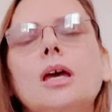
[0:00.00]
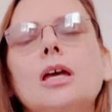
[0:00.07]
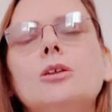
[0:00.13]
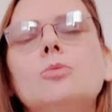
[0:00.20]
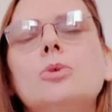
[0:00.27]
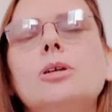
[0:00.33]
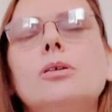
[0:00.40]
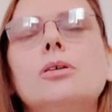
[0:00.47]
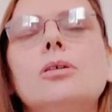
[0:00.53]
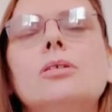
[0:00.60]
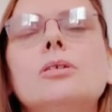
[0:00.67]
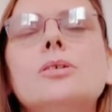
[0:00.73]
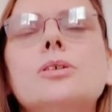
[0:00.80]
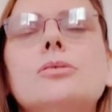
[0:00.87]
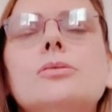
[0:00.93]
And we are
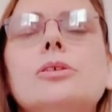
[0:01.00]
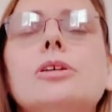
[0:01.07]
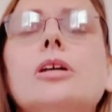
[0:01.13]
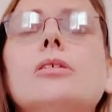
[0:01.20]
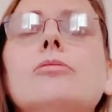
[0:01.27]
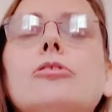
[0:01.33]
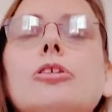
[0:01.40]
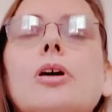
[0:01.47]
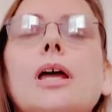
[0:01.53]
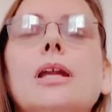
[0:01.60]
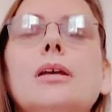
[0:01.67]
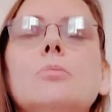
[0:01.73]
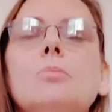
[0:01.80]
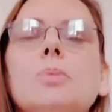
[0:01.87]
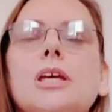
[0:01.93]
also looking for
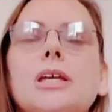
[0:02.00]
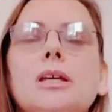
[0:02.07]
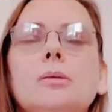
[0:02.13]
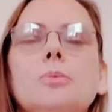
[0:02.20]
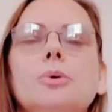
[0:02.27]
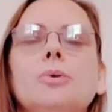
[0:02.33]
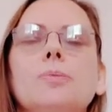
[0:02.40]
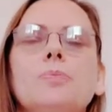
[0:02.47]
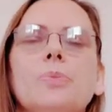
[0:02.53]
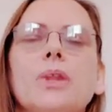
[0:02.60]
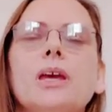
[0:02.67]
any people